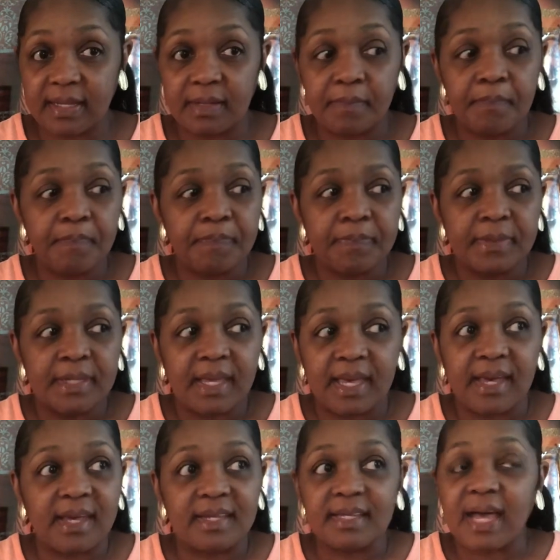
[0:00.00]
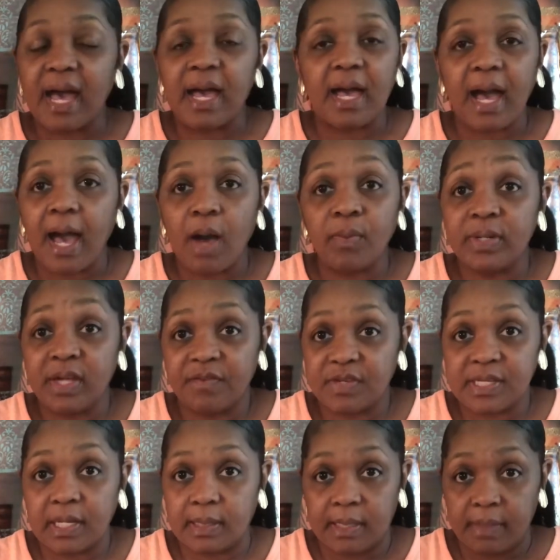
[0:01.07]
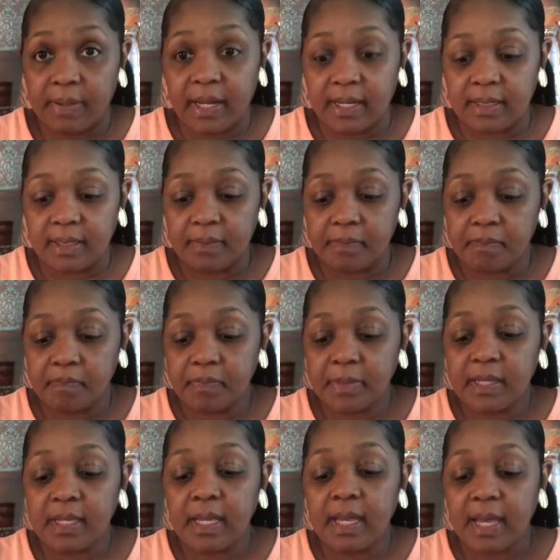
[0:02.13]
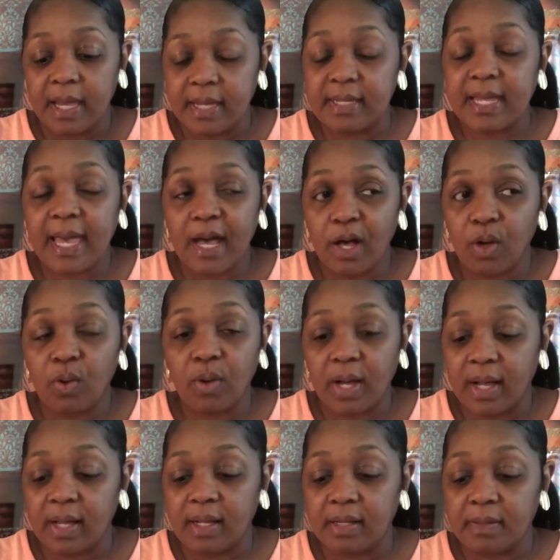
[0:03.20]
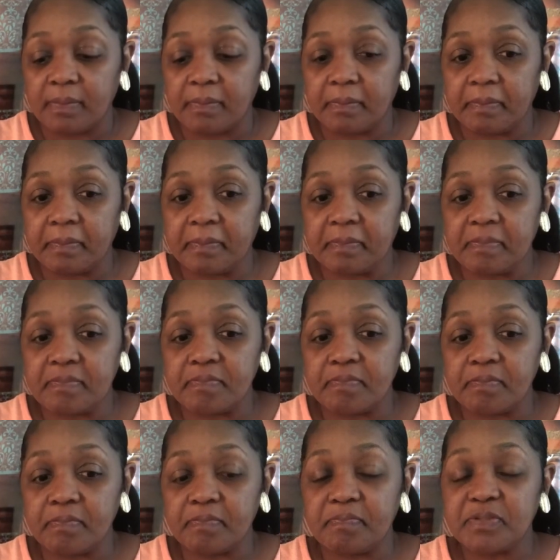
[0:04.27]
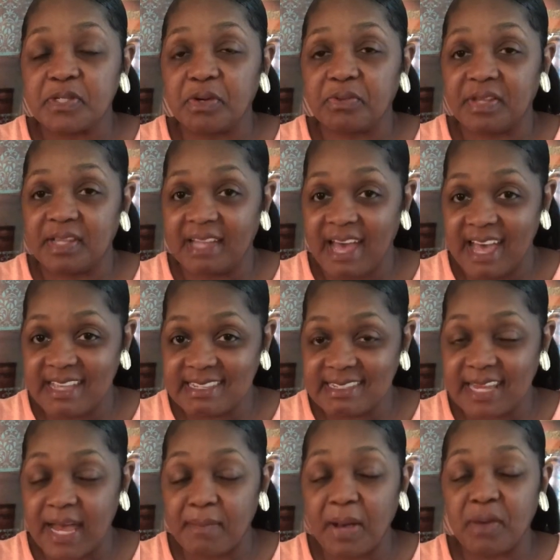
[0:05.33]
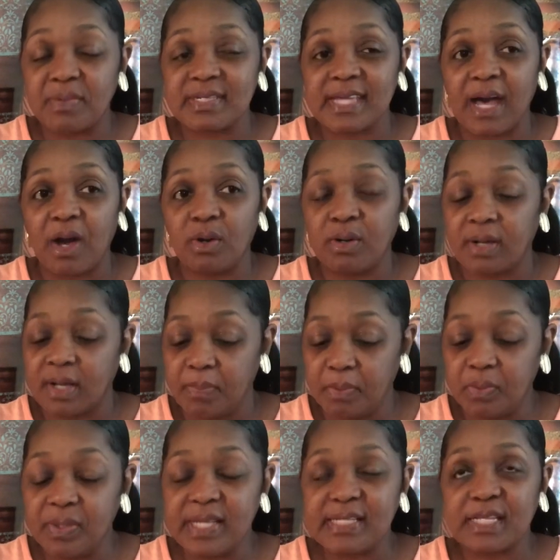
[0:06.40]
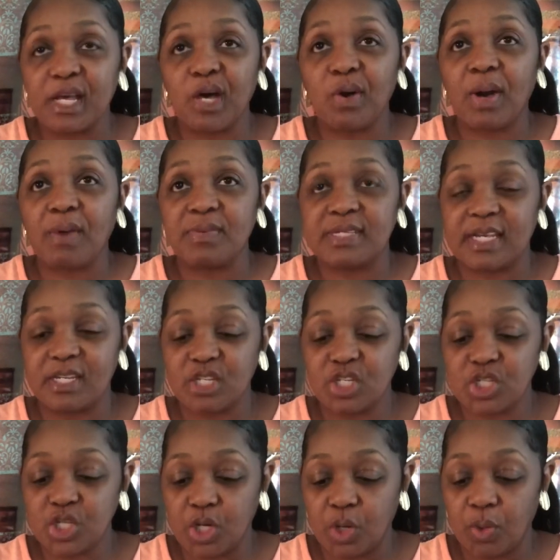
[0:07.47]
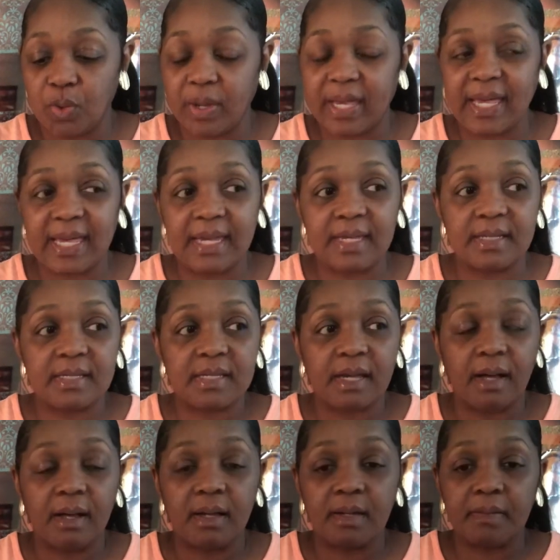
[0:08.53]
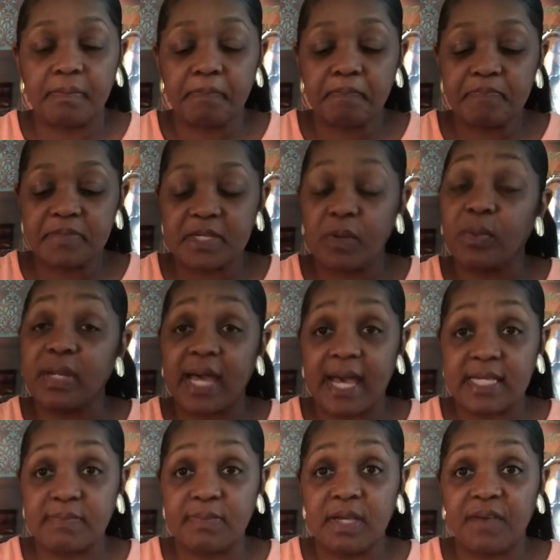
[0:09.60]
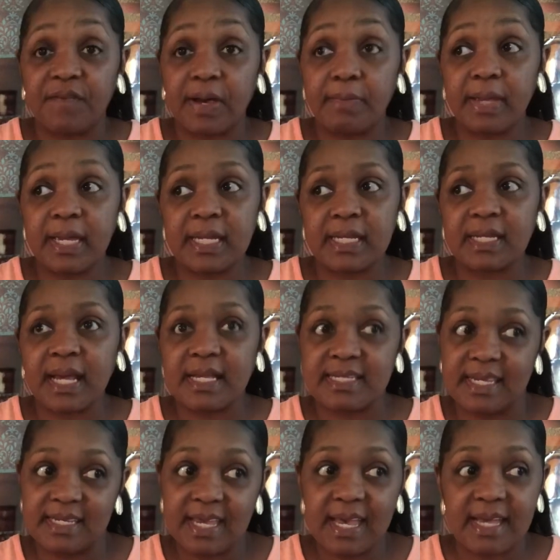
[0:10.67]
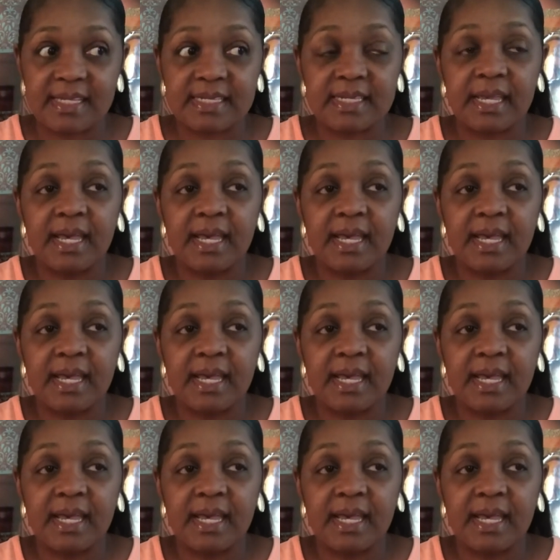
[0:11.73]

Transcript: it? And I would never tell anybody. And now, so the last time I was out, a couple weeks ago, I was at a show, and someone asked me if I made it. I said yes.